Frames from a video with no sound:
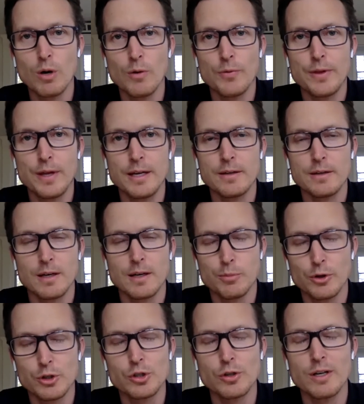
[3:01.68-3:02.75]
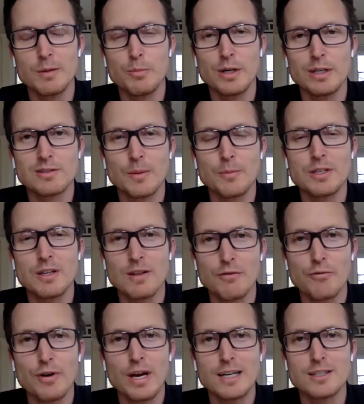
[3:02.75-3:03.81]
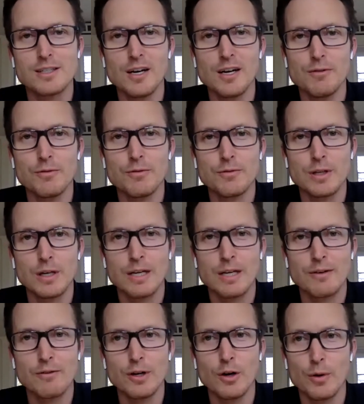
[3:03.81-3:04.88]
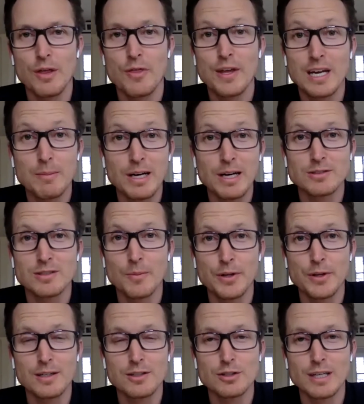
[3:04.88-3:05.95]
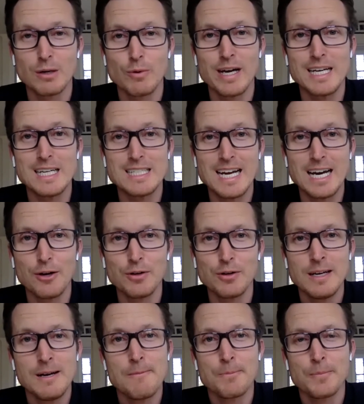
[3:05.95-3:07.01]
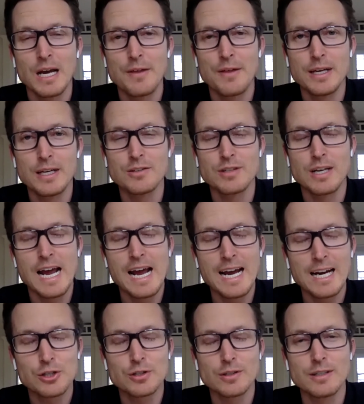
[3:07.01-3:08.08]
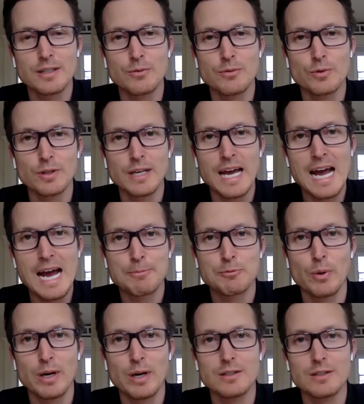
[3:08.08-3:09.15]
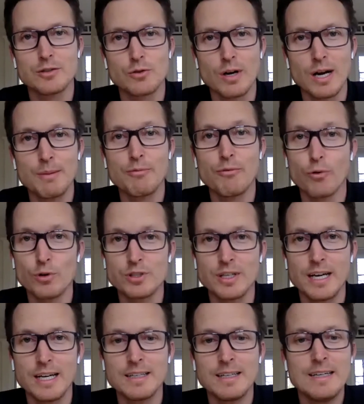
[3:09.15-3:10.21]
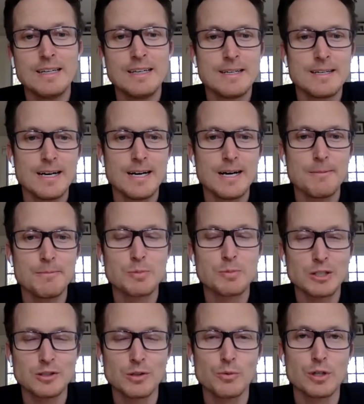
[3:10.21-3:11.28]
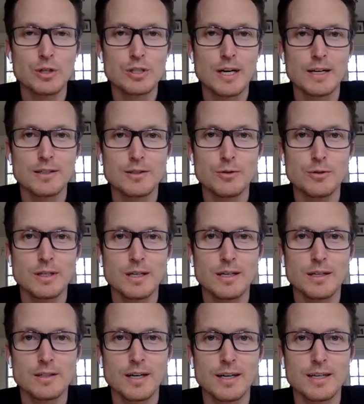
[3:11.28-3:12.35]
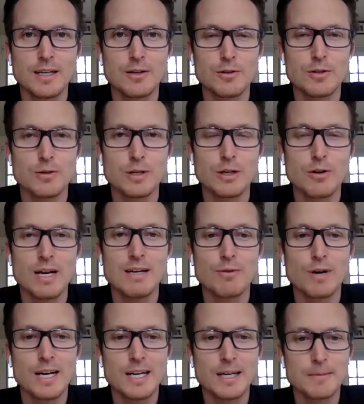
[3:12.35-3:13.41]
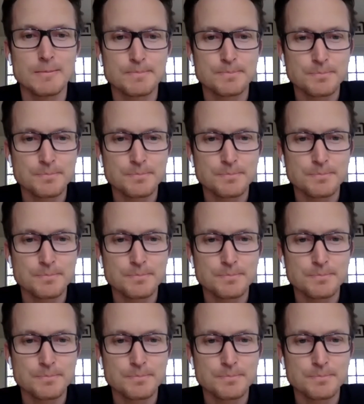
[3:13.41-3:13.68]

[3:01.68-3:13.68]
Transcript: quote that I'll butcher it, but it's something to the effect of, you know, I never know what I think about something until I write it down. I think is an actually really apt way to describe foresight, um, especially when you're talk, doing uh, talking or doing creative writing.